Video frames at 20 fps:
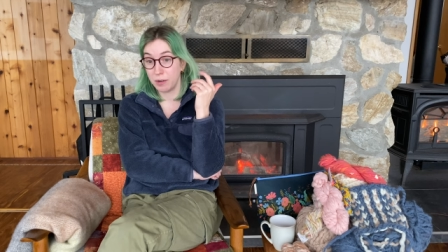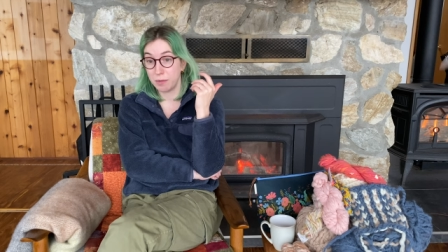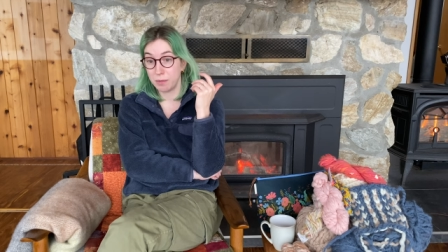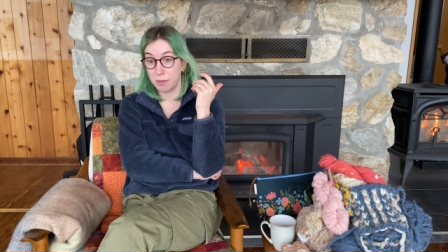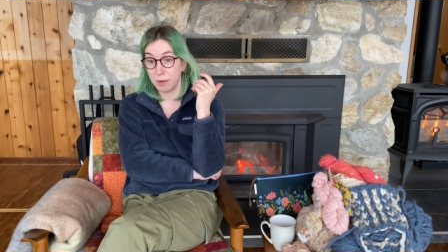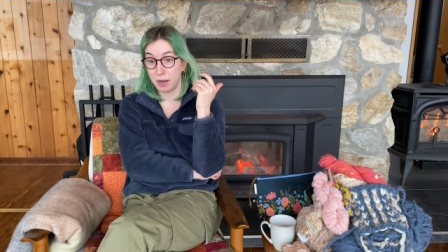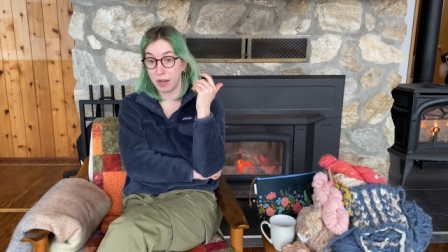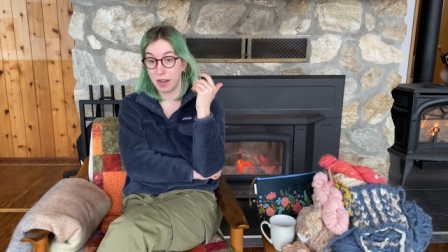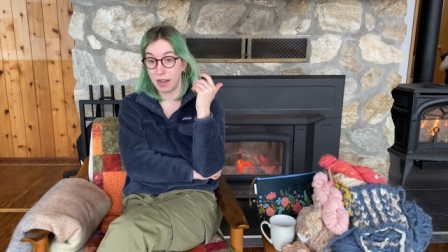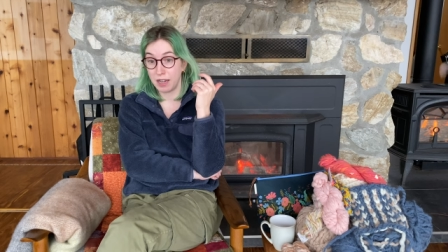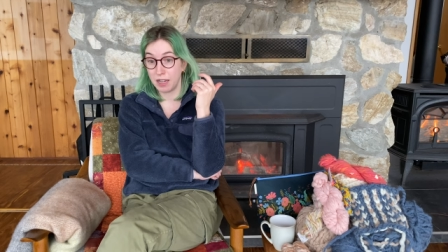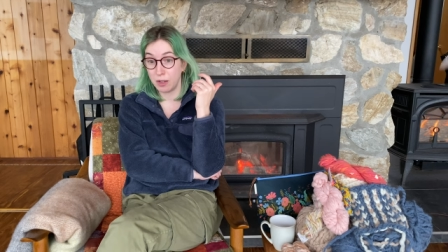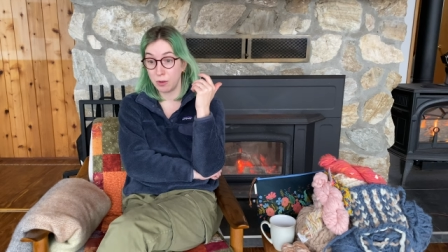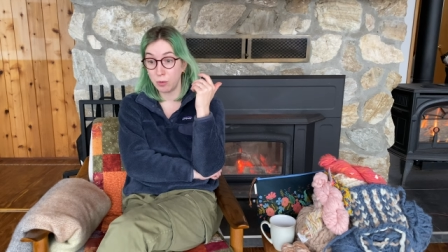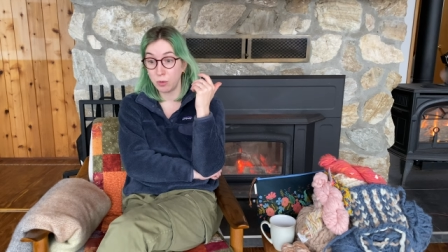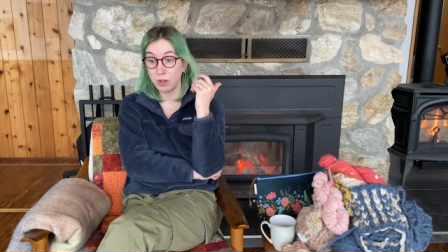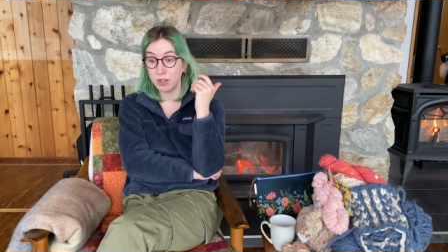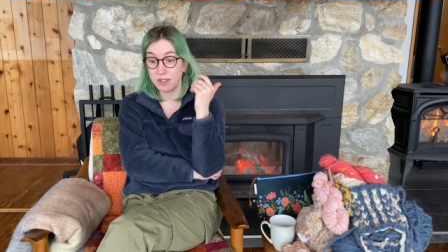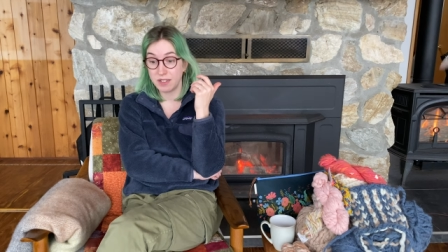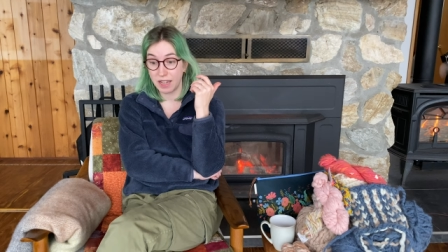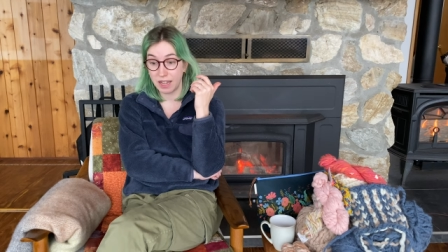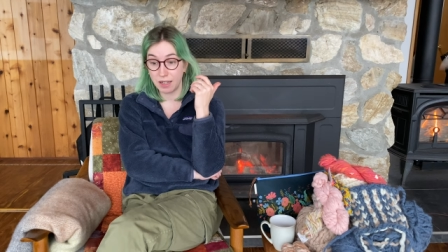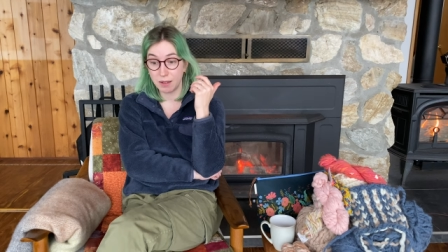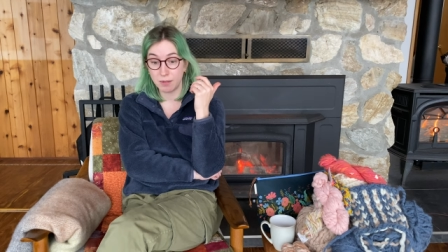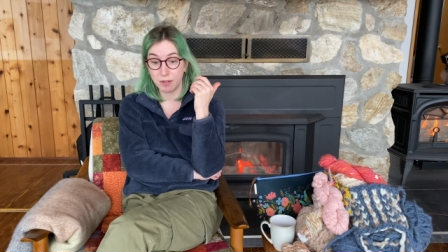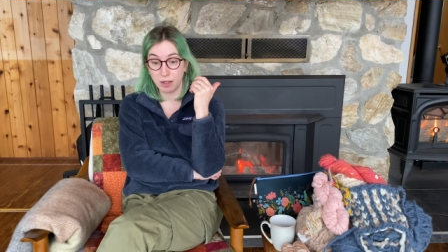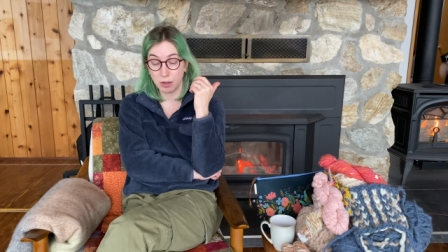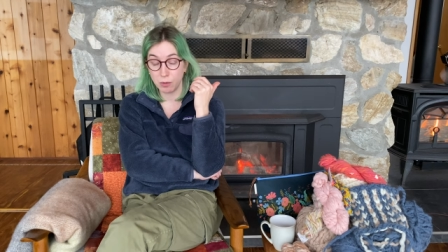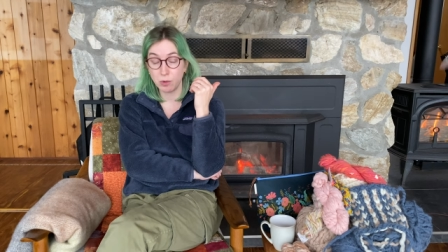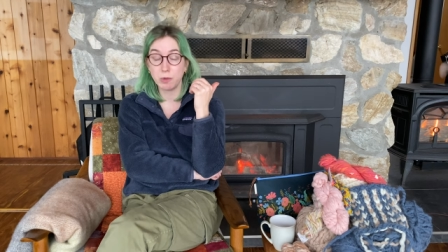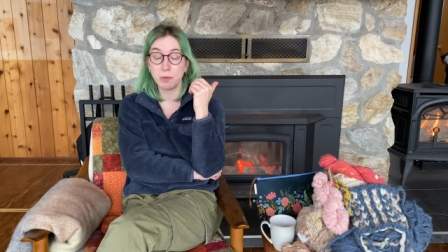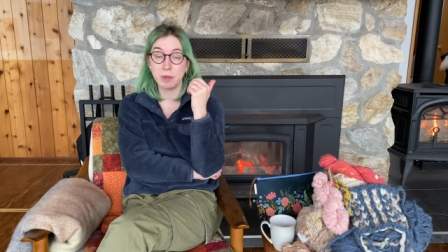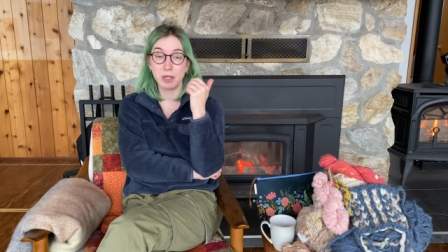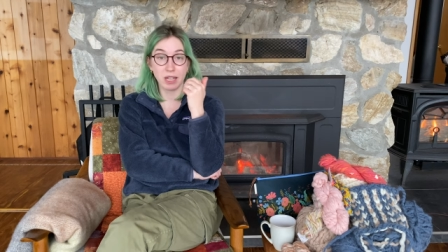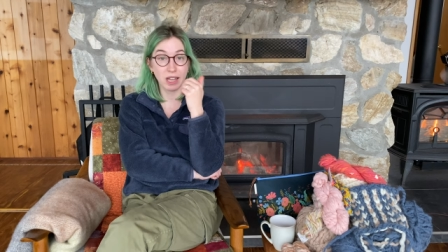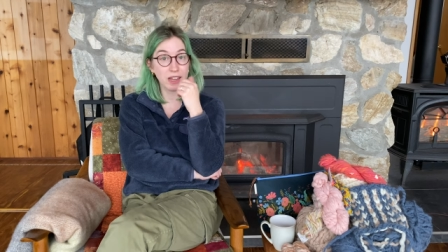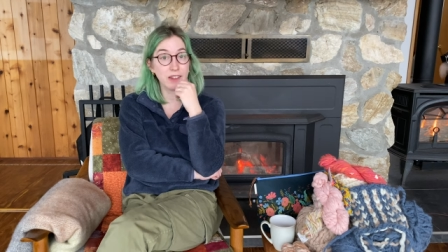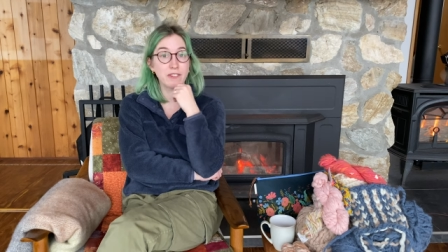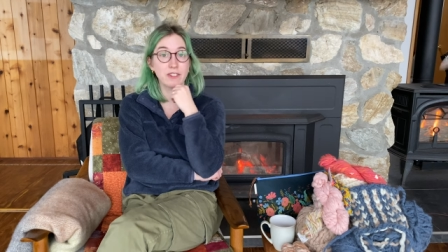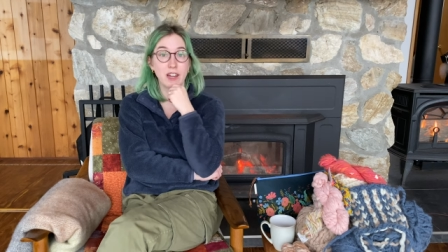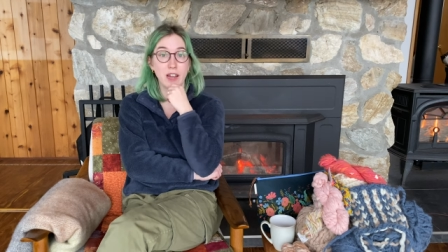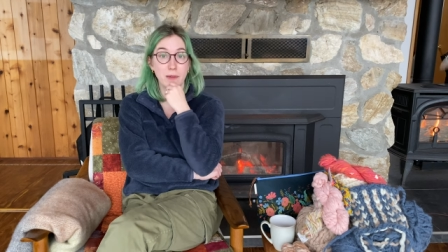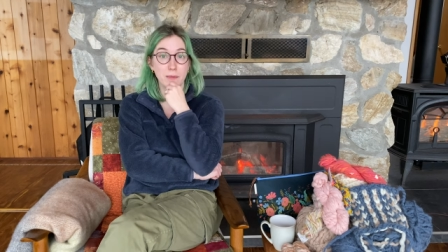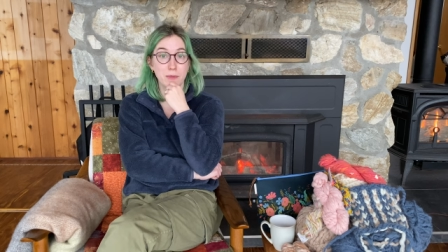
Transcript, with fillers: but it would take, it would be a lifetime.